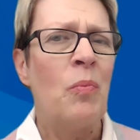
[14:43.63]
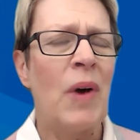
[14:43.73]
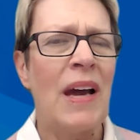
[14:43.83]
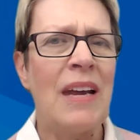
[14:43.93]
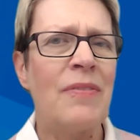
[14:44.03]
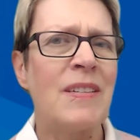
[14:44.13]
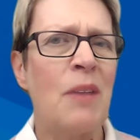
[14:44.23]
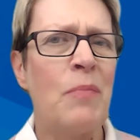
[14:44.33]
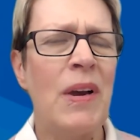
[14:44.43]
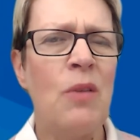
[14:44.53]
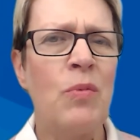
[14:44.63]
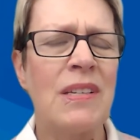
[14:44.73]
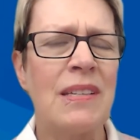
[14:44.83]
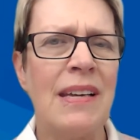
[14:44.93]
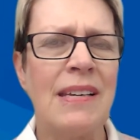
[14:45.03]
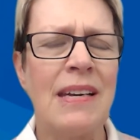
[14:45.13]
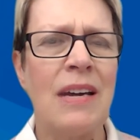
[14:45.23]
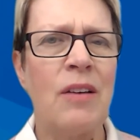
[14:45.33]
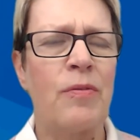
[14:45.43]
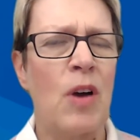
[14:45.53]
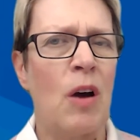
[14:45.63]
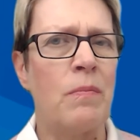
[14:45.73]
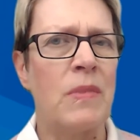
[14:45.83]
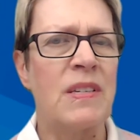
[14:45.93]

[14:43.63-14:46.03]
But if somebody was listening from